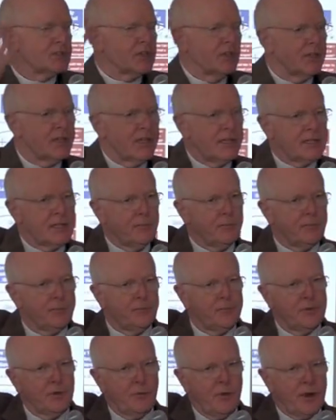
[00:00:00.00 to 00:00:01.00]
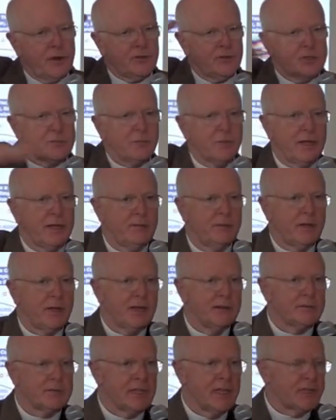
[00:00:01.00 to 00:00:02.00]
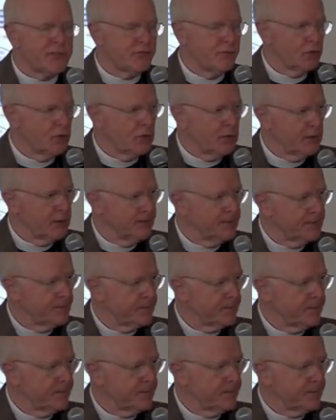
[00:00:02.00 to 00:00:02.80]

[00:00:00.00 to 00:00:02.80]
so that the rector's plate becomes less full.